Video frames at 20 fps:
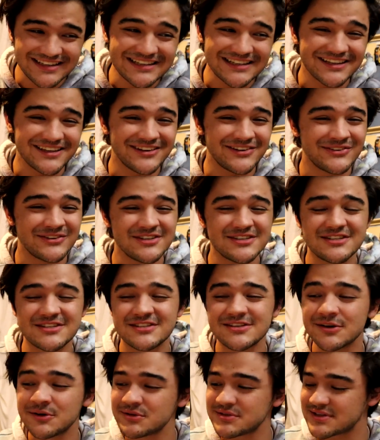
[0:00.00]
It was
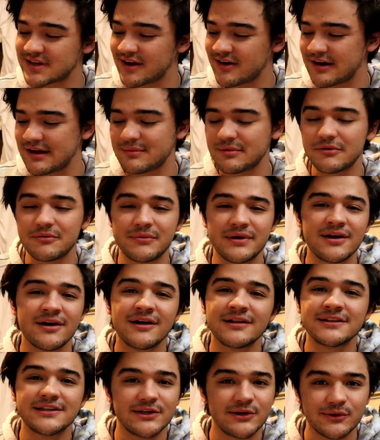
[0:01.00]
so scary, but we
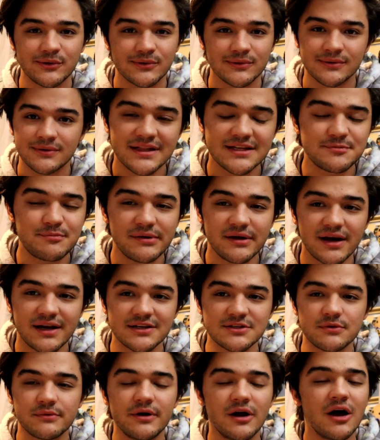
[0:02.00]
all knew, let's be
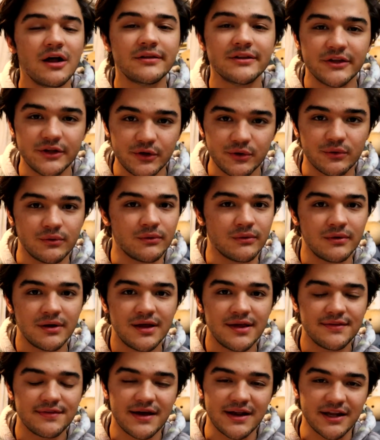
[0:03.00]
honest, we all knew
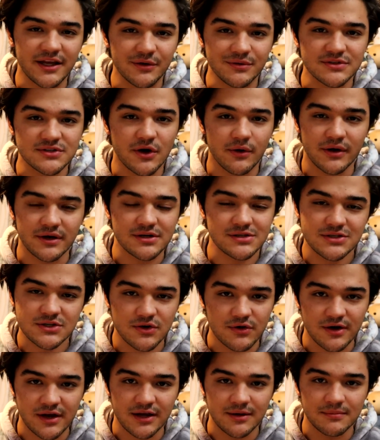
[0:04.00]
that he was going to
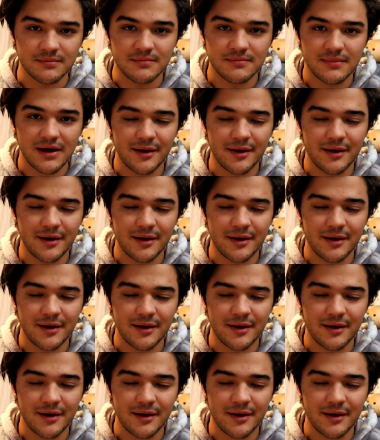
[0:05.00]
scream.